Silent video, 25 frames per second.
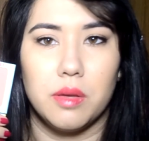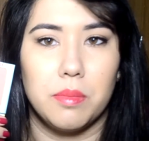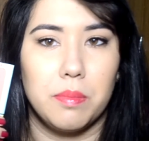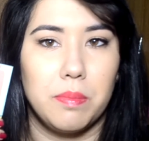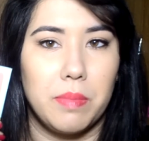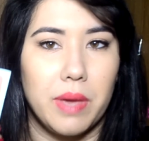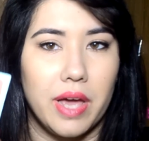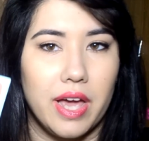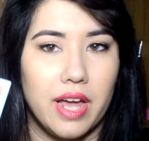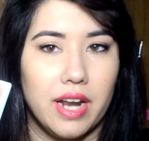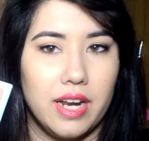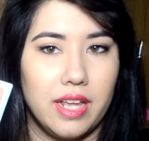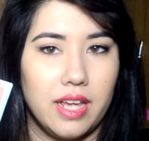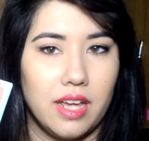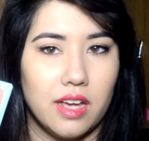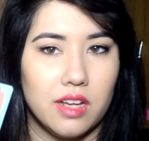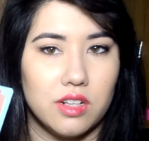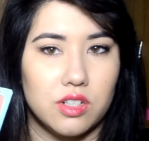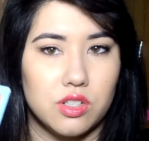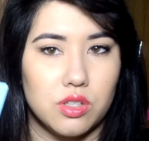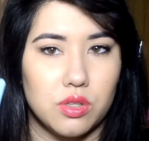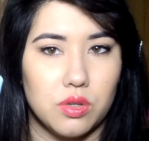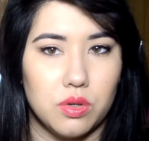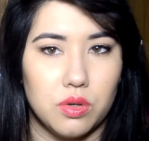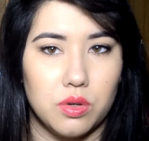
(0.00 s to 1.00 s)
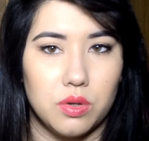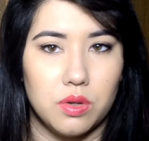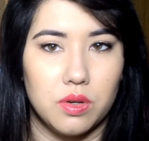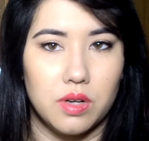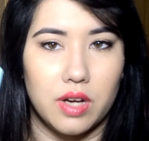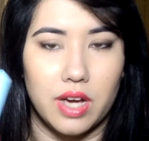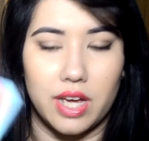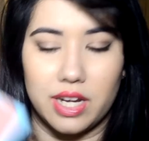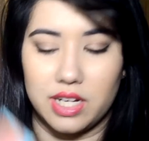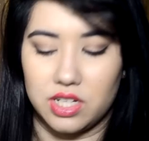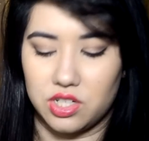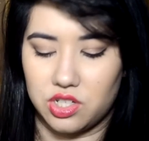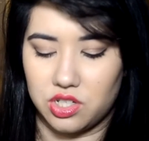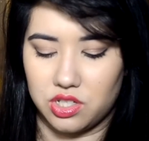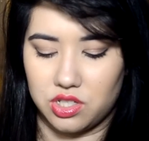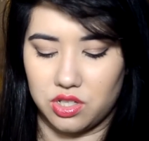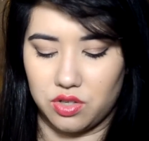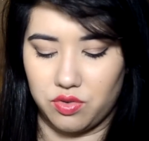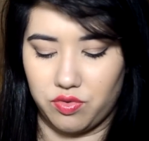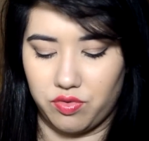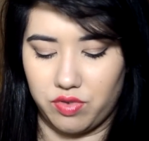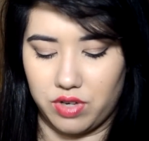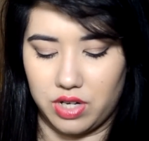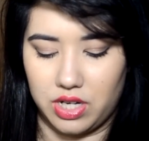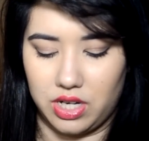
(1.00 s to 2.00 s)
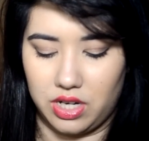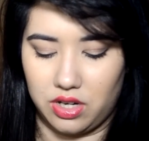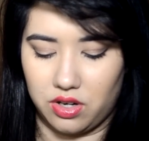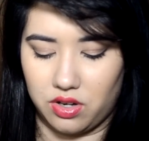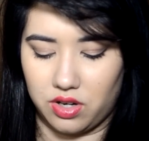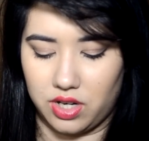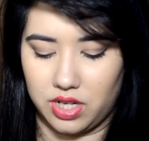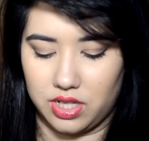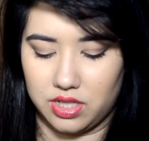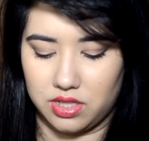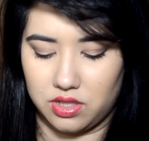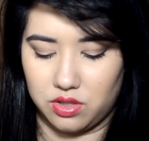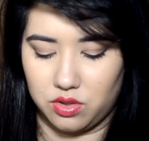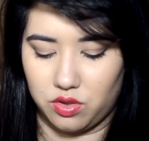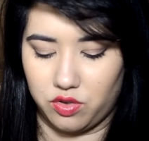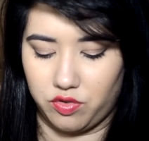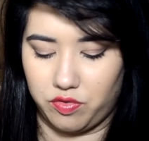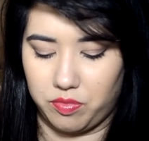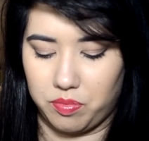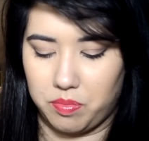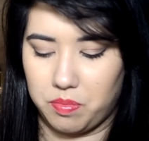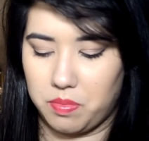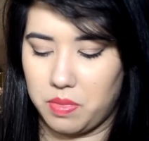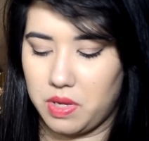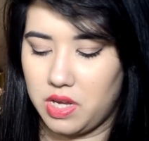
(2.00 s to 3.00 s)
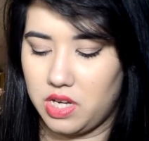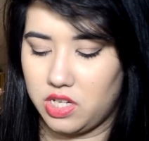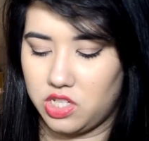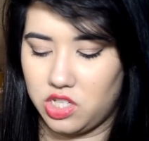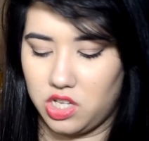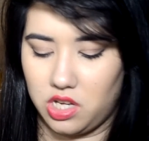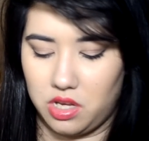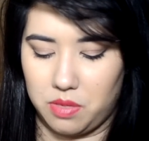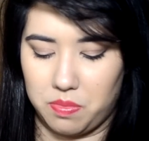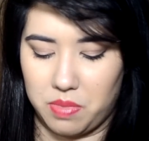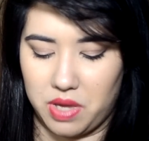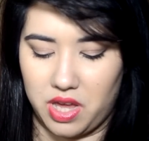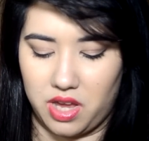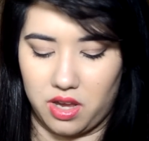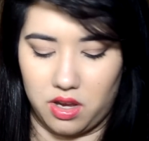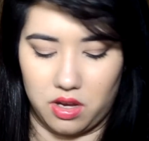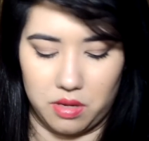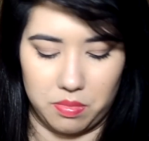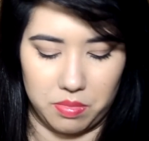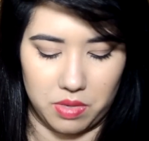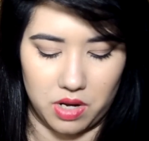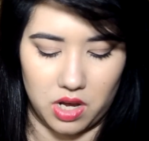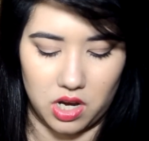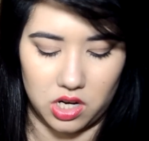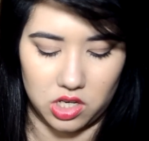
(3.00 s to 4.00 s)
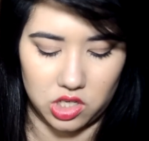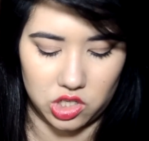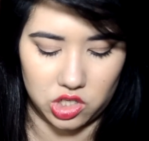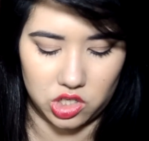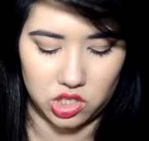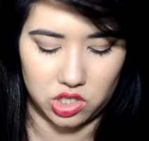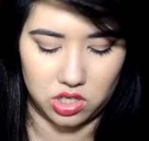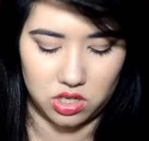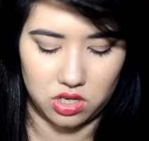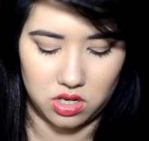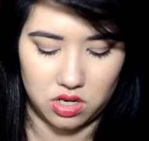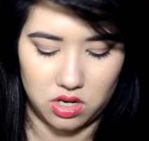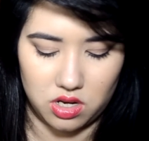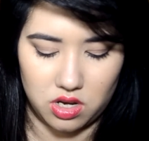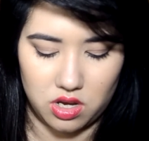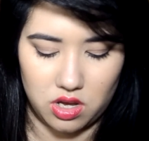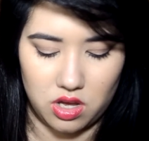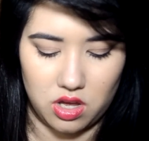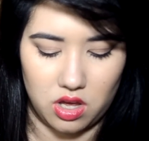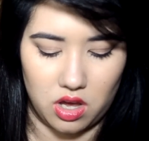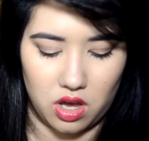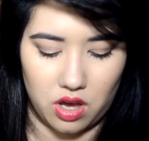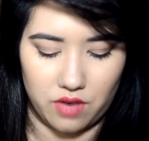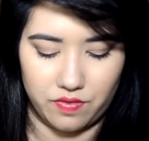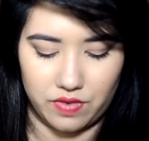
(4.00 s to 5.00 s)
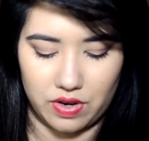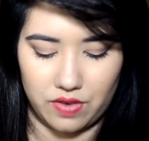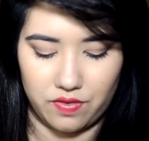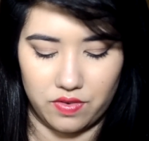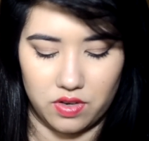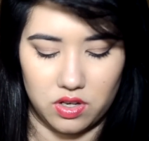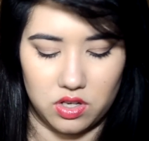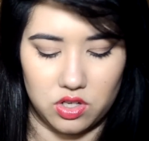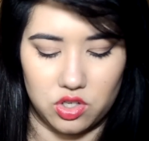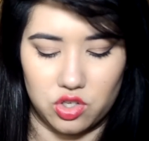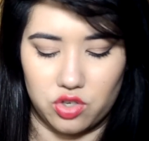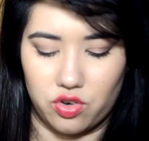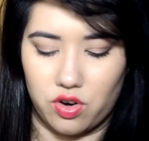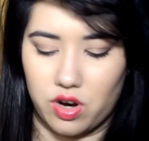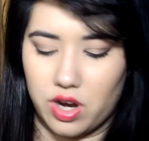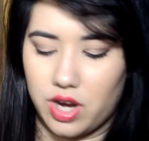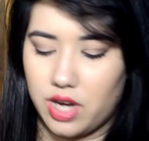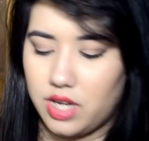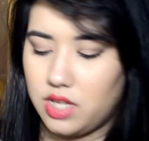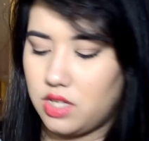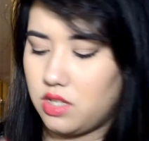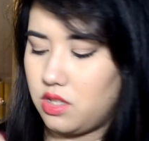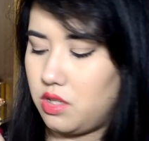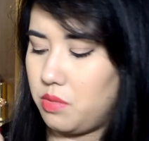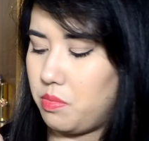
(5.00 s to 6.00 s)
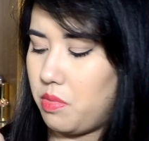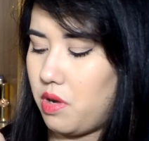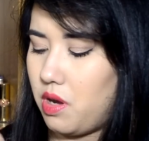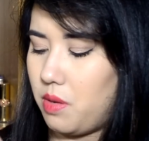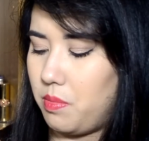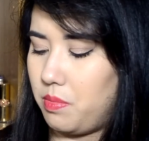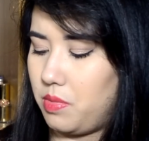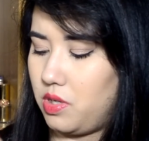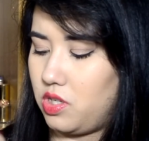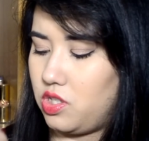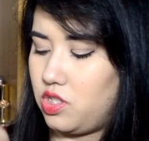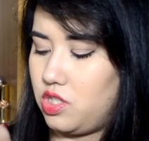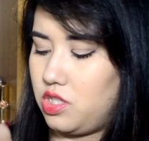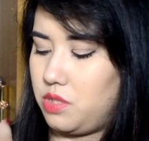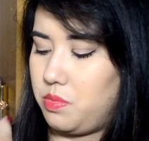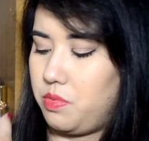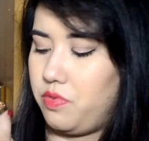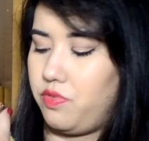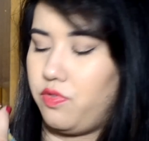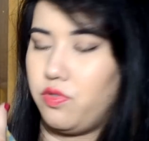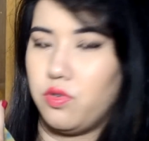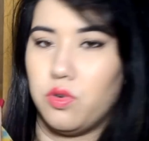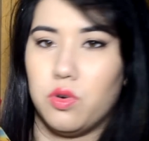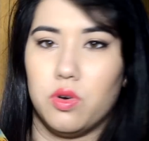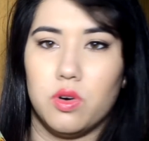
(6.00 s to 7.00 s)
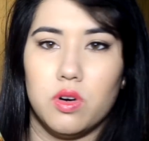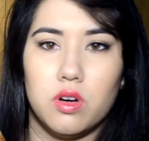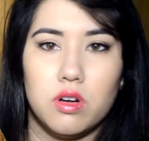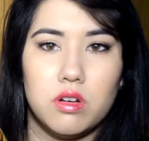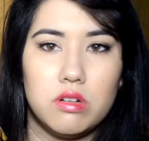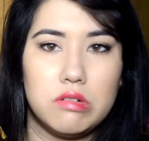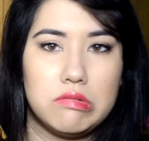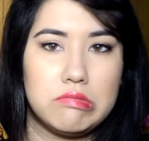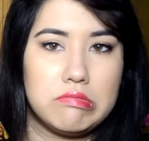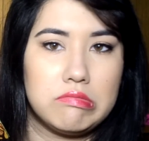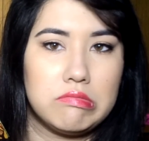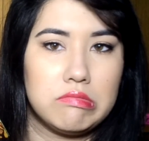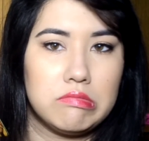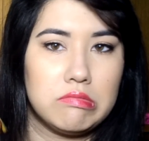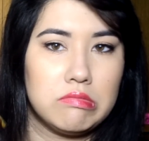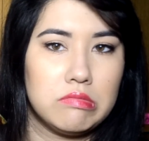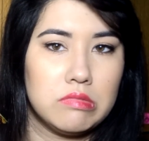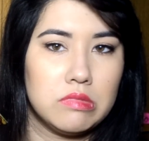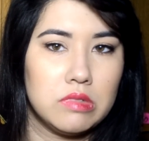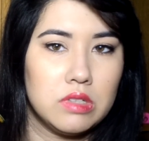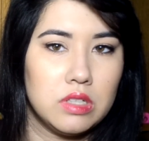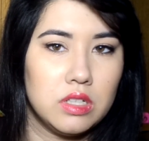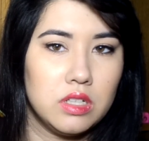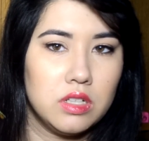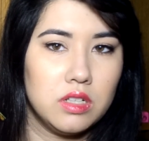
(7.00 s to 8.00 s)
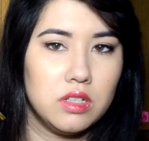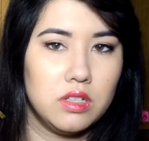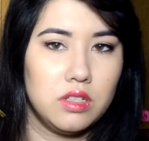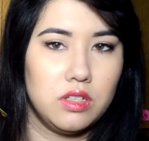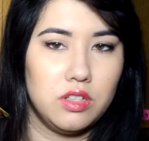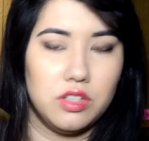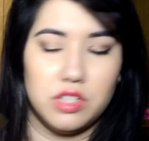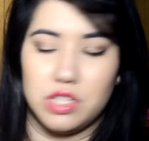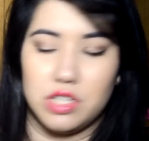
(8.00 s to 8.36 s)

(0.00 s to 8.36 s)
barely at all, and it's just a really nice sort of peachy pink blush. I've never tried the Balm blushes before. You